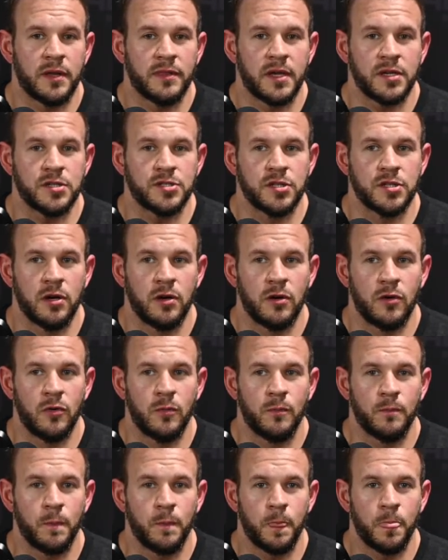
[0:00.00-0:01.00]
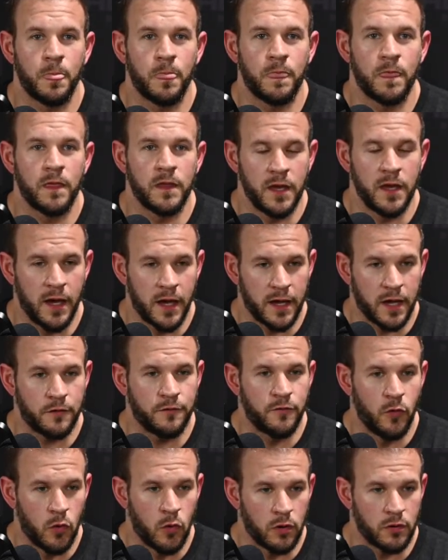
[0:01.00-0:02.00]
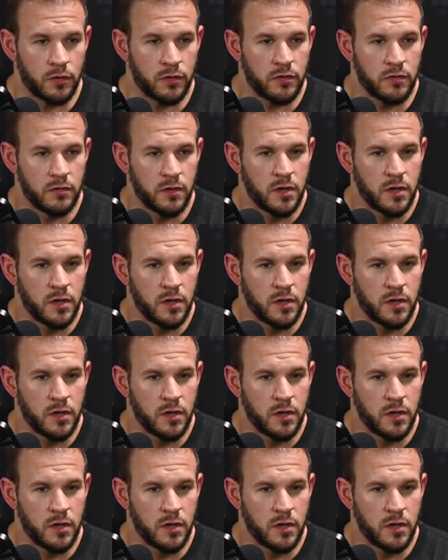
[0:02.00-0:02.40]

that show, I got 4th.